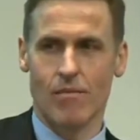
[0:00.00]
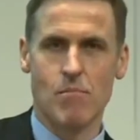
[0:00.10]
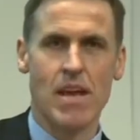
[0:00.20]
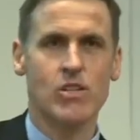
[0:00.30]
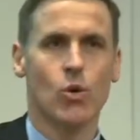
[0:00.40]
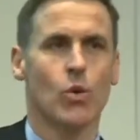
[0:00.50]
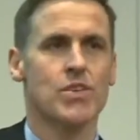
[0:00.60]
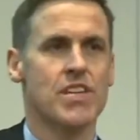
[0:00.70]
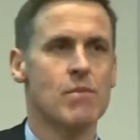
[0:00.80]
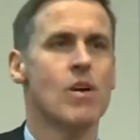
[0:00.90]
mentor,
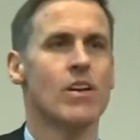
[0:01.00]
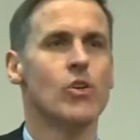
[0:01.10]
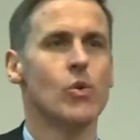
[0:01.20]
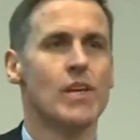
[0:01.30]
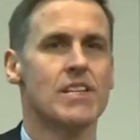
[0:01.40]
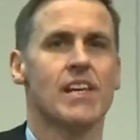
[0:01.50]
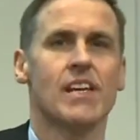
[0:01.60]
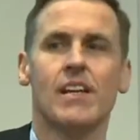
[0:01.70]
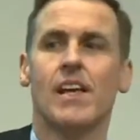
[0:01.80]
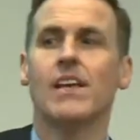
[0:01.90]
someone who is
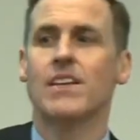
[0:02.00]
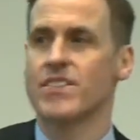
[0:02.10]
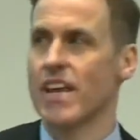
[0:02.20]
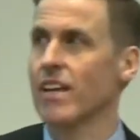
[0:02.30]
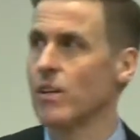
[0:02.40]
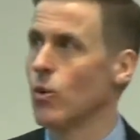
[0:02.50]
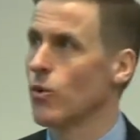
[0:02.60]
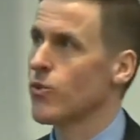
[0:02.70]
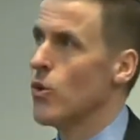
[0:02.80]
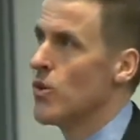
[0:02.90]
in second or
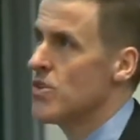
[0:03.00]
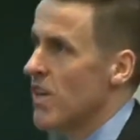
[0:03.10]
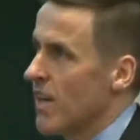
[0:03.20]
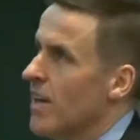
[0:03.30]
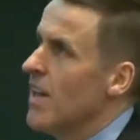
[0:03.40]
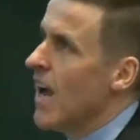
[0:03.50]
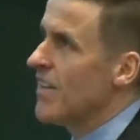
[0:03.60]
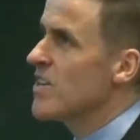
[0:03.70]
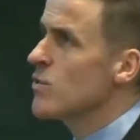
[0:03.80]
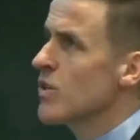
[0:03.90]
third year.
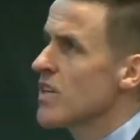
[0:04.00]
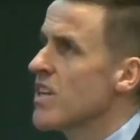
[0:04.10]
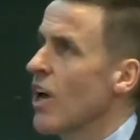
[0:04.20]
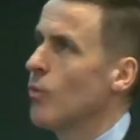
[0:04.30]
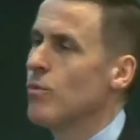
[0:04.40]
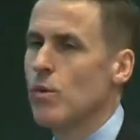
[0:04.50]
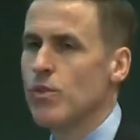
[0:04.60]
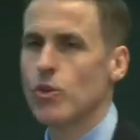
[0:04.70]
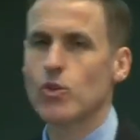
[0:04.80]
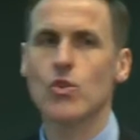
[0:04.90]
And this will just help you
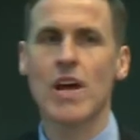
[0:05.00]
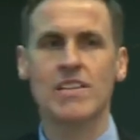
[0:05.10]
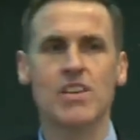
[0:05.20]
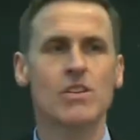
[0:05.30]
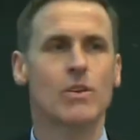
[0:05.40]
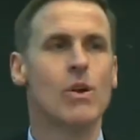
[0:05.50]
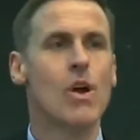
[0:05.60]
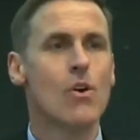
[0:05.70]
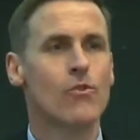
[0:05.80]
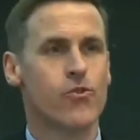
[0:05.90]
with your transition
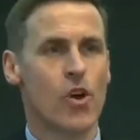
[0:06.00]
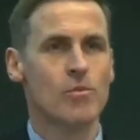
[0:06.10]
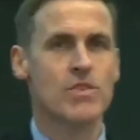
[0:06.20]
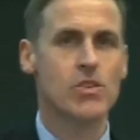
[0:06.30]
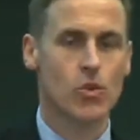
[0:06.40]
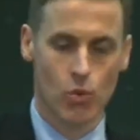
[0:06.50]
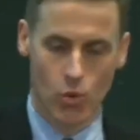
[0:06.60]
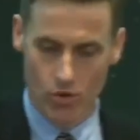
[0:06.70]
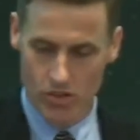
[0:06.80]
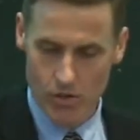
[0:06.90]
from
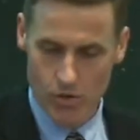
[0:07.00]
school to